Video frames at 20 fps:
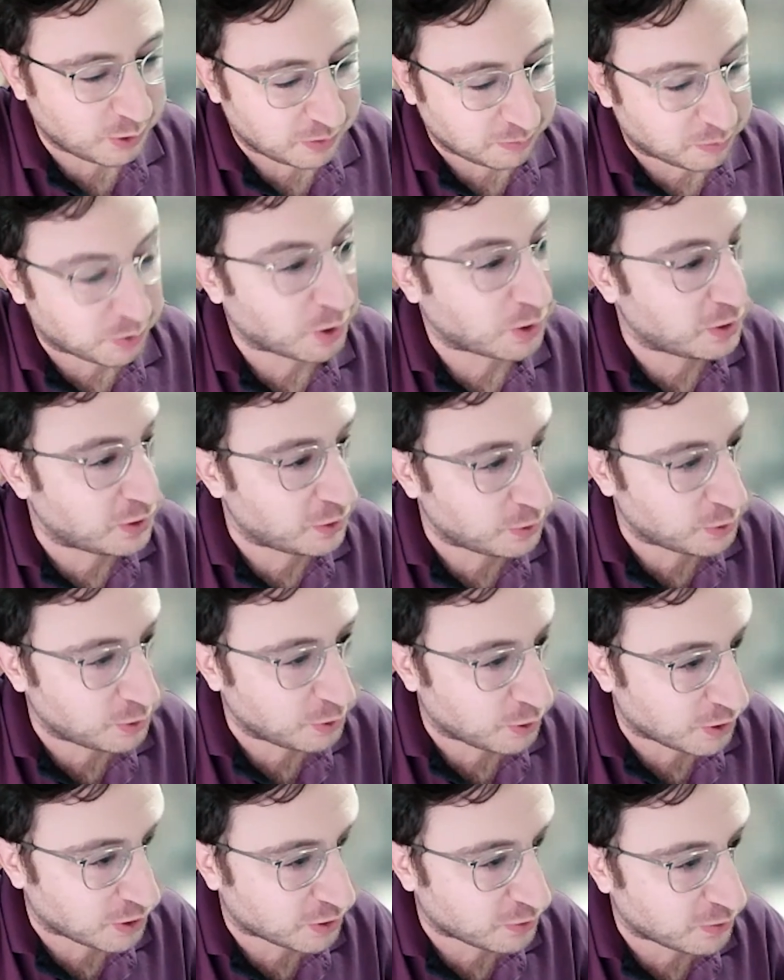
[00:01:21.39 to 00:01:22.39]
in Brooklyn, New
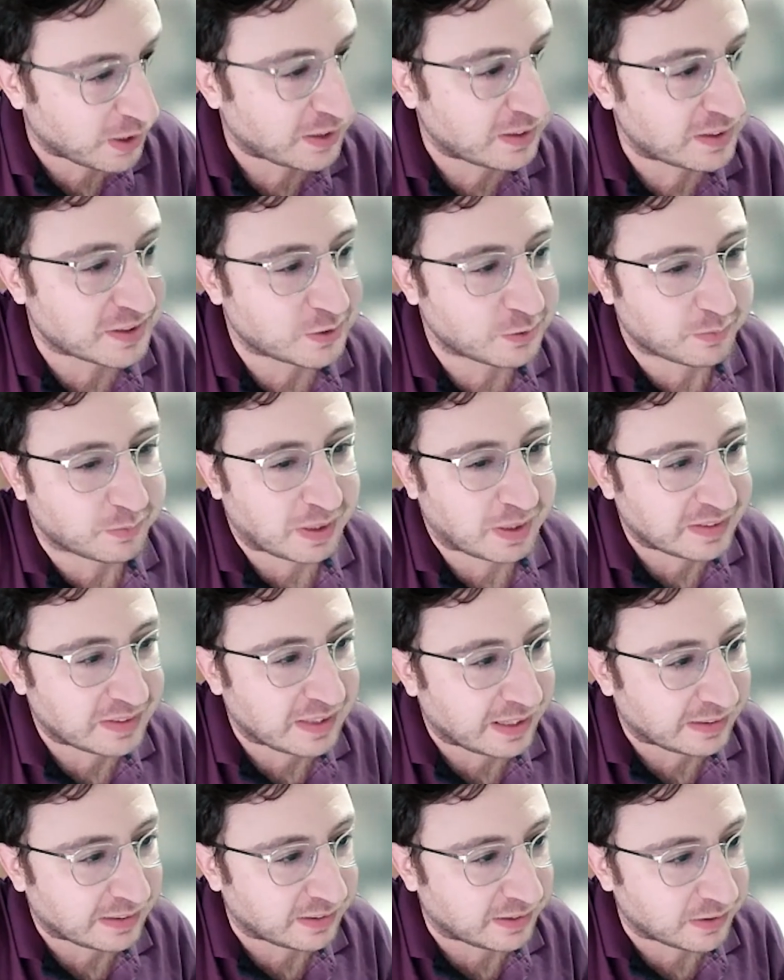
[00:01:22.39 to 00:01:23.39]
York, right next to where my
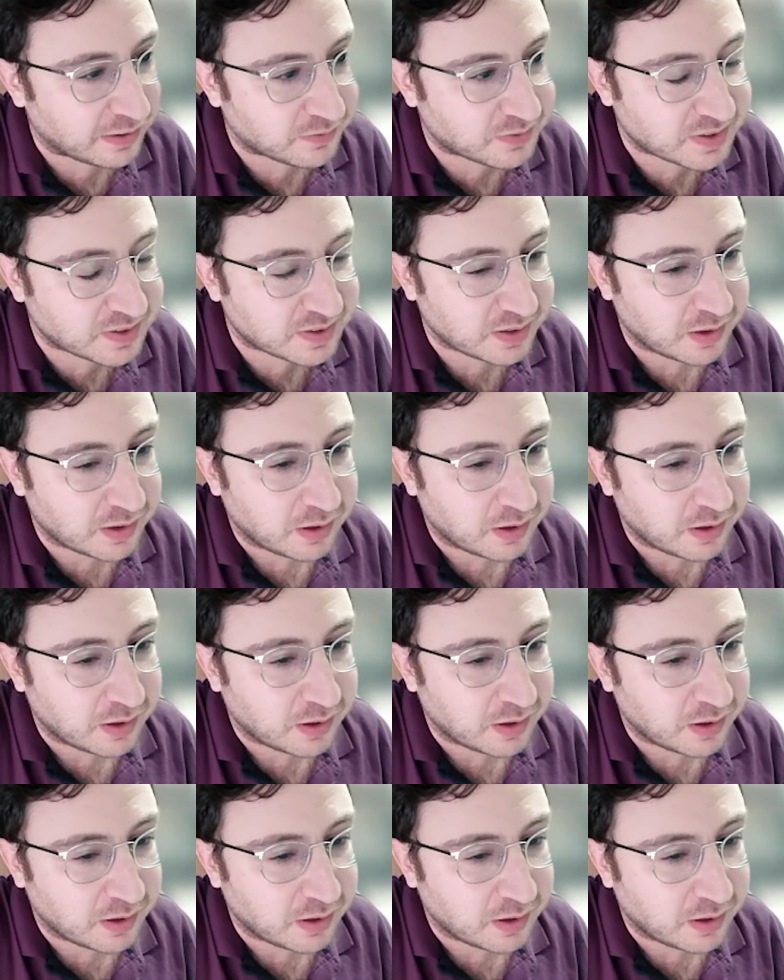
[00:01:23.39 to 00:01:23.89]
dad lives.